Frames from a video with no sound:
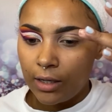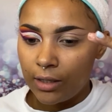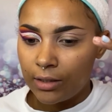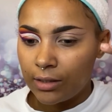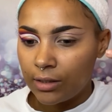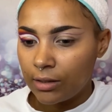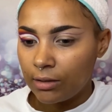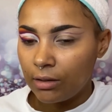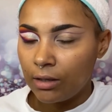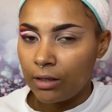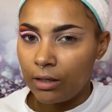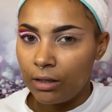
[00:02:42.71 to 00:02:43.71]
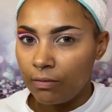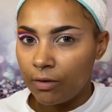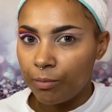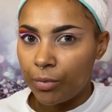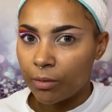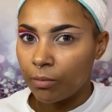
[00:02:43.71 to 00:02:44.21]
it's an
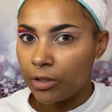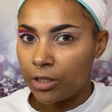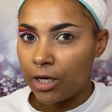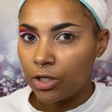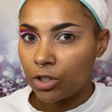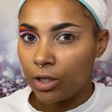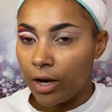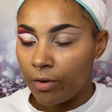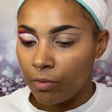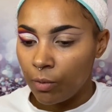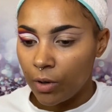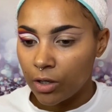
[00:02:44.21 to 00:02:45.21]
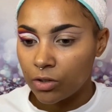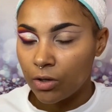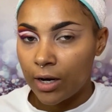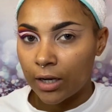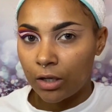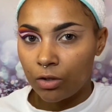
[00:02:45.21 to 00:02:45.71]
even pigmentation everywhere so
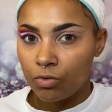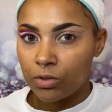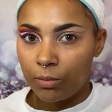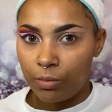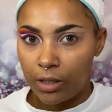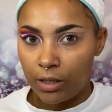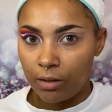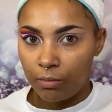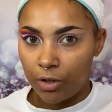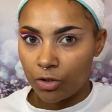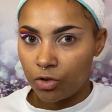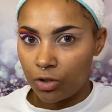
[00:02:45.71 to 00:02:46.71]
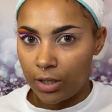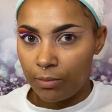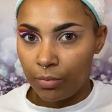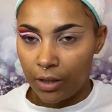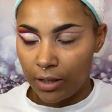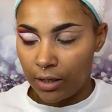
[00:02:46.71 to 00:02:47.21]
I can use a blending brush to
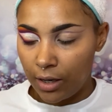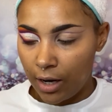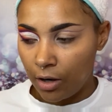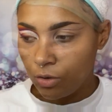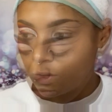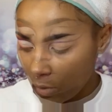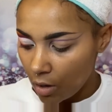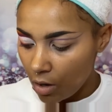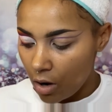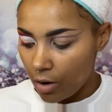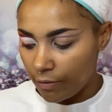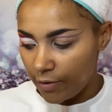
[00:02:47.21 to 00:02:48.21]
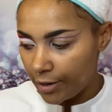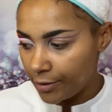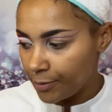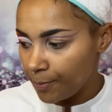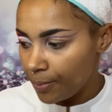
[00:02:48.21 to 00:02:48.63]
then blend it out. Alright,